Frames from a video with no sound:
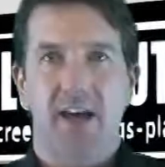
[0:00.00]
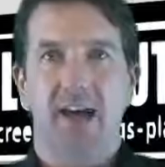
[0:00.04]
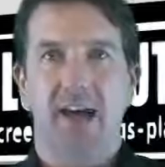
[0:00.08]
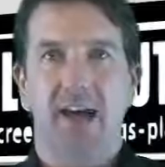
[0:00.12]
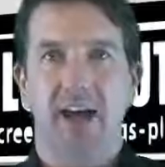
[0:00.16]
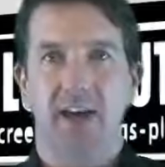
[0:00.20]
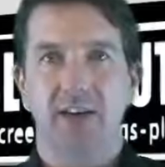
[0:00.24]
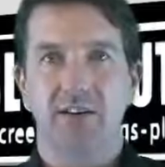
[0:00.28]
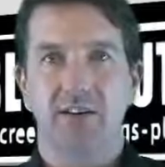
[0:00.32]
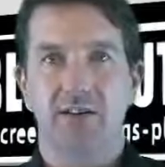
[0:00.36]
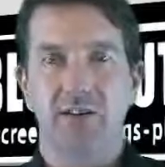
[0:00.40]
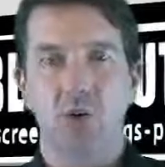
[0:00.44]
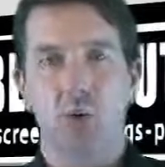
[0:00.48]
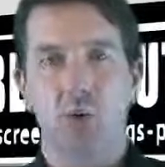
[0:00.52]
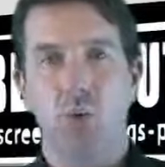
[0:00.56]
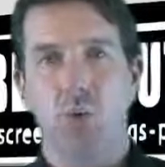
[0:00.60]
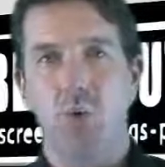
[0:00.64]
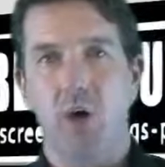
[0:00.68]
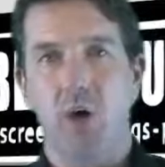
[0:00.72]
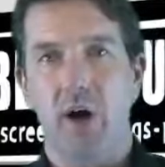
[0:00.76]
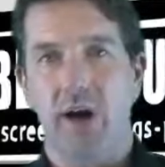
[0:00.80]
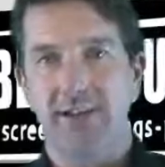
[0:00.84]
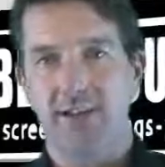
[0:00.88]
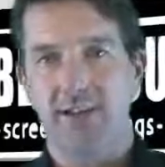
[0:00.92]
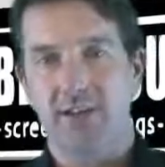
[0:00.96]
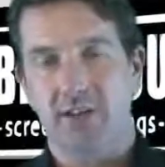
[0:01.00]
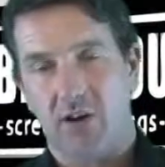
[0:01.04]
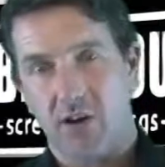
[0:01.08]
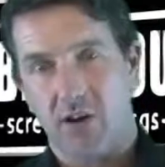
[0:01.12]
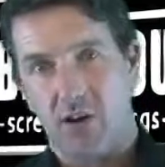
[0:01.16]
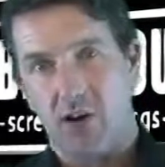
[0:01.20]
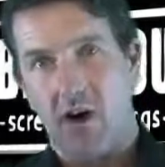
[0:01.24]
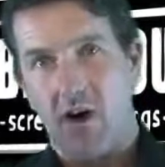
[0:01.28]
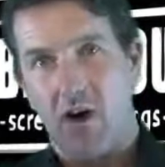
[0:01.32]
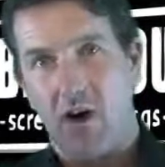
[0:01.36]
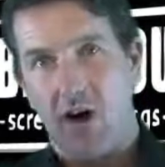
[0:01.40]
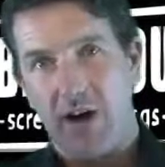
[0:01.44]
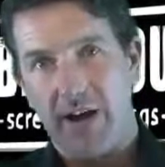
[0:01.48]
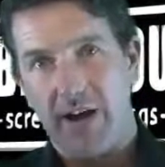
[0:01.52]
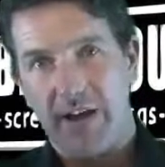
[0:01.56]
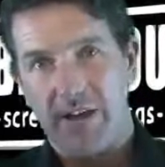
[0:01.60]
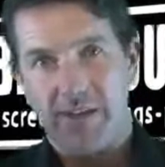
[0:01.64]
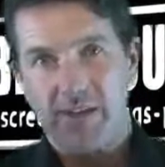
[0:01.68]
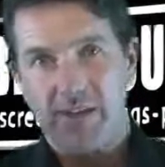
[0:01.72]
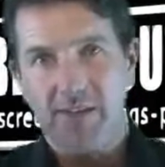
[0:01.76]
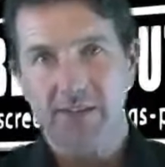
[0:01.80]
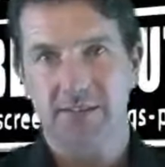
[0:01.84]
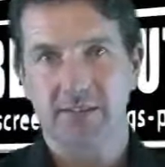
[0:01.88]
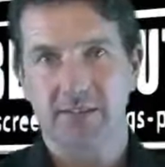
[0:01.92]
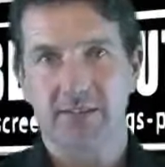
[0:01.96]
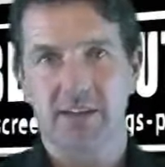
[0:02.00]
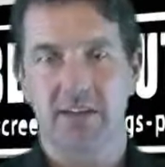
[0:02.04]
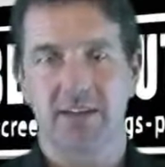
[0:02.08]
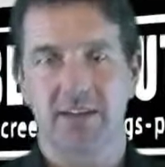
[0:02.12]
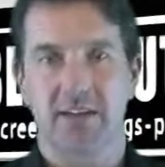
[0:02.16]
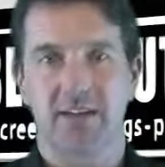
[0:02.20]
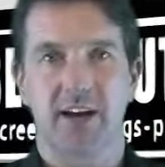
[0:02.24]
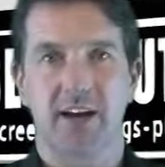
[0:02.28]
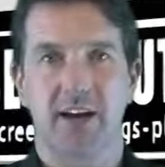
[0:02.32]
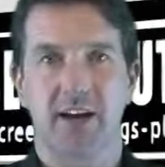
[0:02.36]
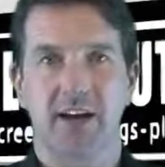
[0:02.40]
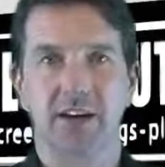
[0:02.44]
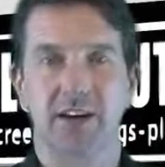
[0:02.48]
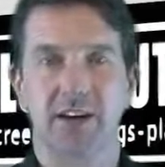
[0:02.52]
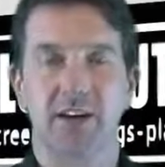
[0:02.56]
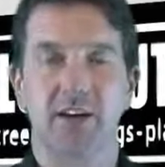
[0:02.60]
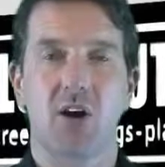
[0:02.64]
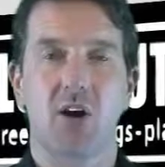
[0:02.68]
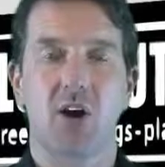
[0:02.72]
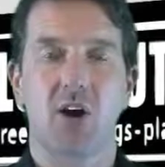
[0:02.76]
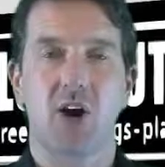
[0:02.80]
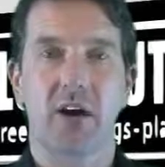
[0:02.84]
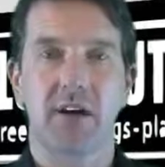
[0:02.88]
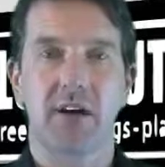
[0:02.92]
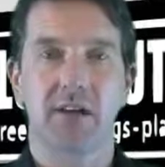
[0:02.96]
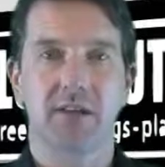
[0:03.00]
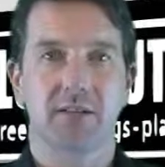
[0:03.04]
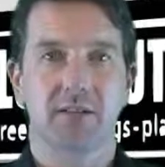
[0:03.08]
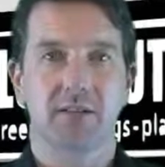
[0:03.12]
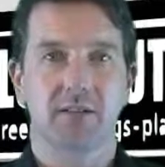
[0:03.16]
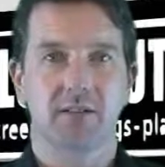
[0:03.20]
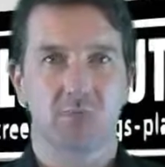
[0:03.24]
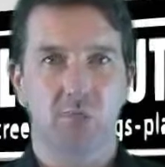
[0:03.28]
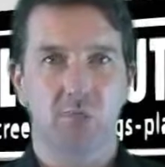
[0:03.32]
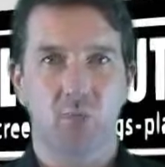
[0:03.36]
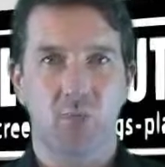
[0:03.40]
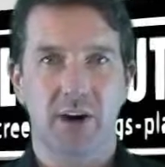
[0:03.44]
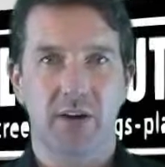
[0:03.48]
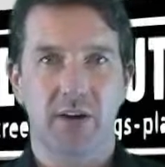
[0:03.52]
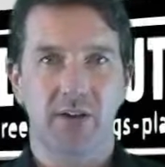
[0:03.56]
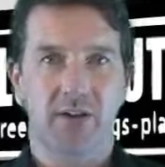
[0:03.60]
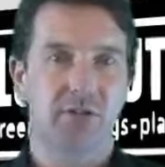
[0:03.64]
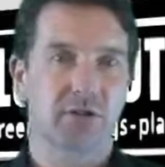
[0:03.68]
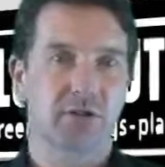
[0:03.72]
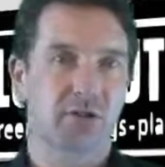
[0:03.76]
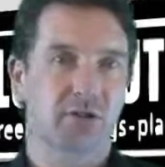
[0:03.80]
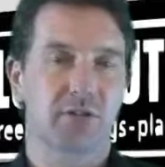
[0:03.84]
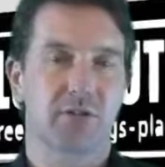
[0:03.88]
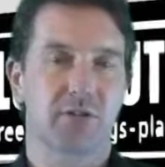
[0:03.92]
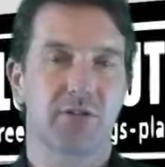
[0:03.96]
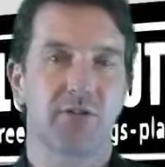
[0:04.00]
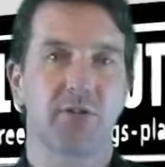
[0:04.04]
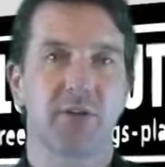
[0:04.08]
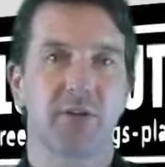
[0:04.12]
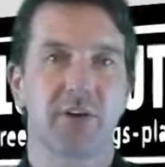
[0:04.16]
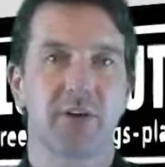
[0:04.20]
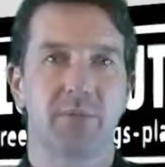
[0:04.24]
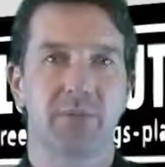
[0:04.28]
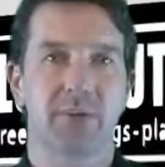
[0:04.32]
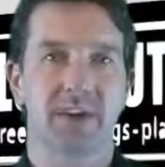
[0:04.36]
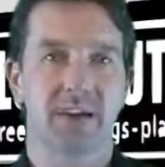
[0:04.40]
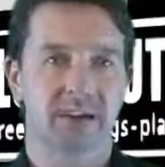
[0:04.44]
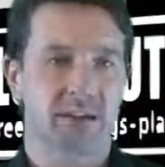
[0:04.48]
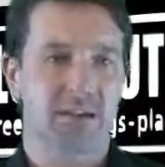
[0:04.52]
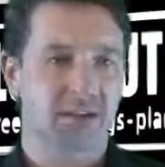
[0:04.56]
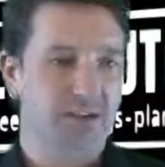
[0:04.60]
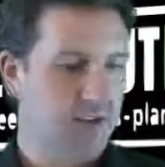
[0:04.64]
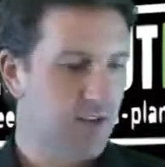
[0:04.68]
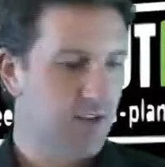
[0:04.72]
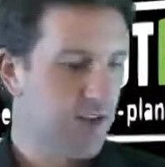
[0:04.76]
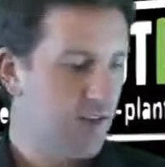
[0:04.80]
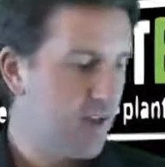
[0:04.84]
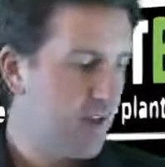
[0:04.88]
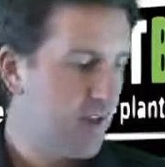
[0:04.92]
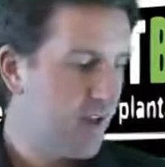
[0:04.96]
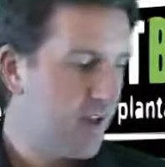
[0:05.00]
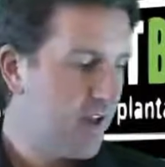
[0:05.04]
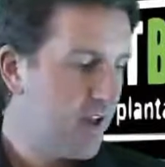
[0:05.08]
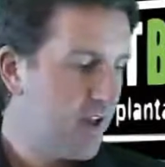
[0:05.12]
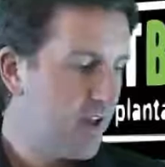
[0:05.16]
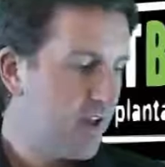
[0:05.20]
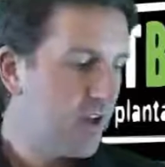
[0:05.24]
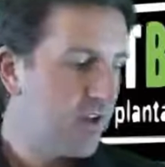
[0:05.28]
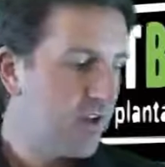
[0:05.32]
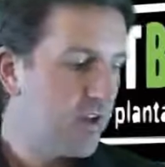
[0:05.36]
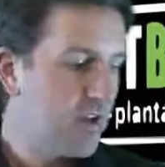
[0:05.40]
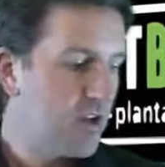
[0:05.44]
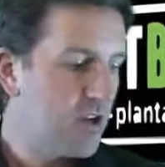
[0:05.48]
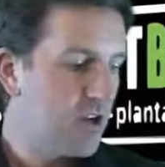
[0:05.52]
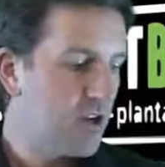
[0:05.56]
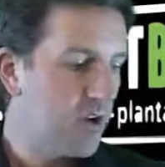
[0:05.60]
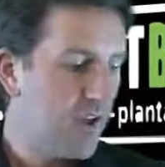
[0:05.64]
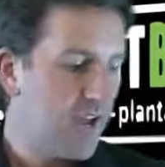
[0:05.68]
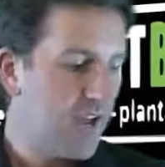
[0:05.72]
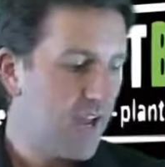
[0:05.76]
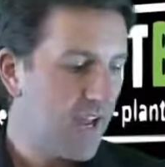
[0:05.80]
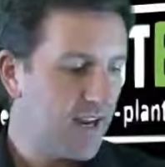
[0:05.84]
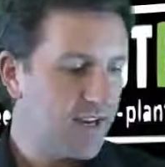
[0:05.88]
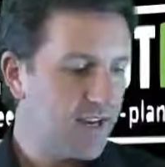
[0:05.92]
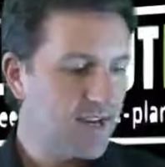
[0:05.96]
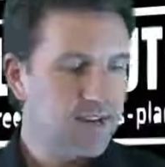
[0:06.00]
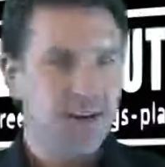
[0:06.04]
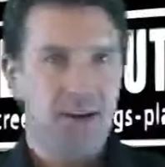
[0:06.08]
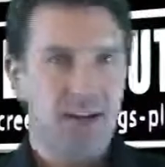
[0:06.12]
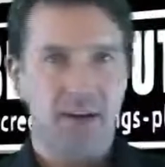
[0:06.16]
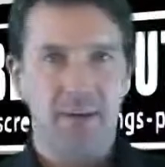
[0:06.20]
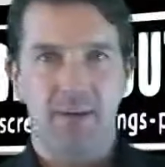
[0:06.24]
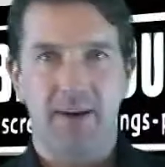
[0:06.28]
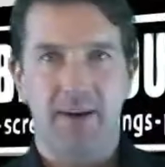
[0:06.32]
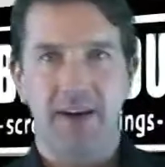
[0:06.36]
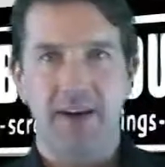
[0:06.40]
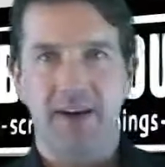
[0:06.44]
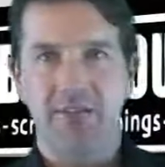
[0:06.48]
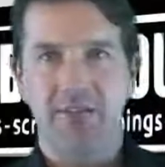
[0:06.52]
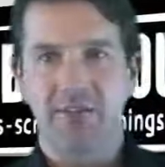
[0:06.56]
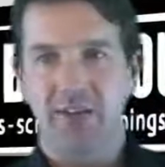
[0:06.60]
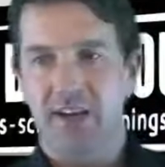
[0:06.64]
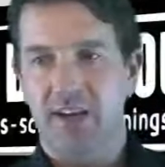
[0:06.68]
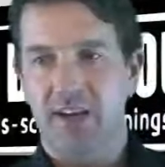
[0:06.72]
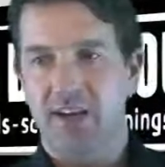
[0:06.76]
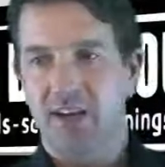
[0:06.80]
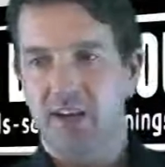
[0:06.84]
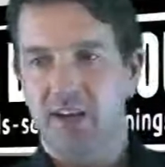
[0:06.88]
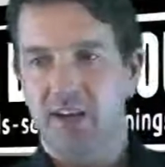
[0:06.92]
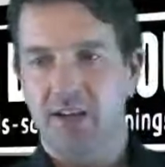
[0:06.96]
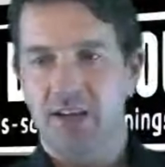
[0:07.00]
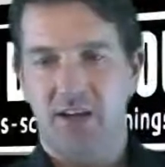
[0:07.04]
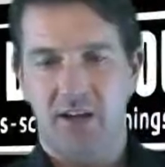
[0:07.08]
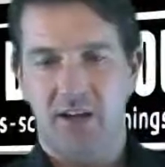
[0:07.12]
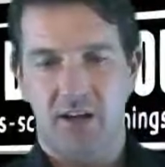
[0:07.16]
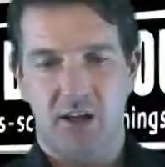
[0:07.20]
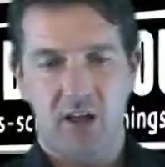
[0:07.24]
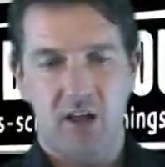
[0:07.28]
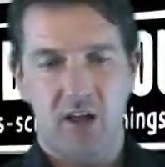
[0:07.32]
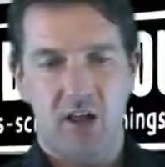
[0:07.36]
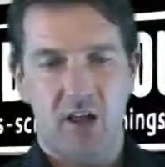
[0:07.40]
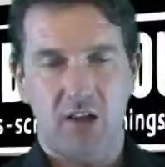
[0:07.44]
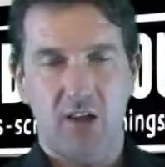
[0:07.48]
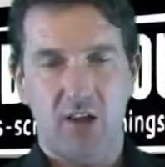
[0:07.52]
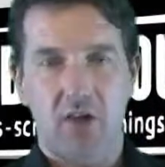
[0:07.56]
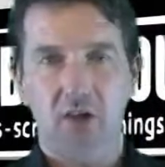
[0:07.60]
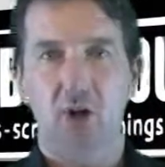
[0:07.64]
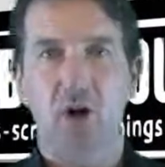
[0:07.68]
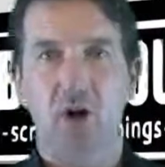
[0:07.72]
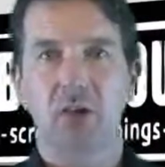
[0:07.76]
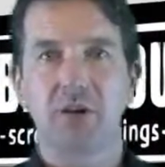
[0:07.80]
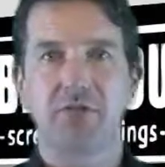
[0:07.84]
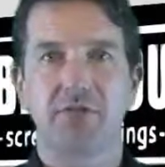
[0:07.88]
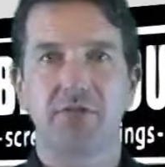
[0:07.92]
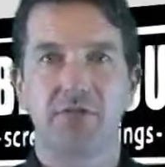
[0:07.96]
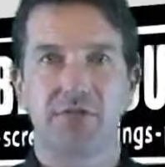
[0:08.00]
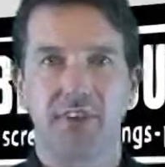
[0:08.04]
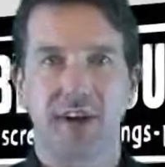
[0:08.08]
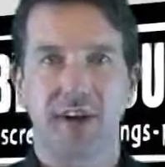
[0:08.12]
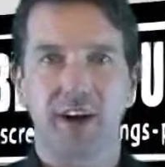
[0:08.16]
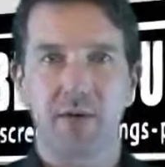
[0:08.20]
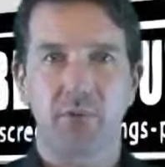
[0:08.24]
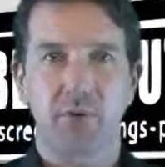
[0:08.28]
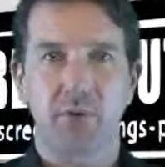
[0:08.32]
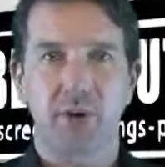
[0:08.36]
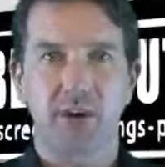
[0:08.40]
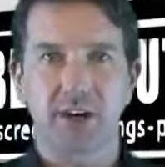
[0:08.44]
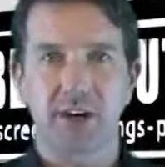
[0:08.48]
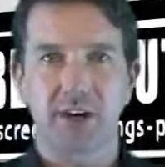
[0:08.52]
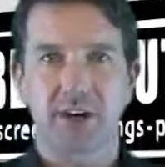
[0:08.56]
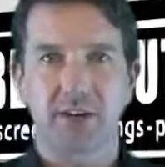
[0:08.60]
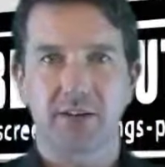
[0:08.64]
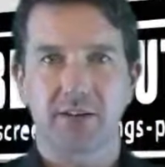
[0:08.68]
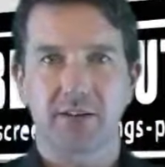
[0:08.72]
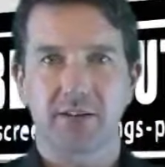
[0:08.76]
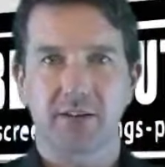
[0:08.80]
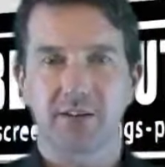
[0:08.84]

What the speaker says: and quite high in height, 1 to 2 to 3 metres, you end up having a lot of fabric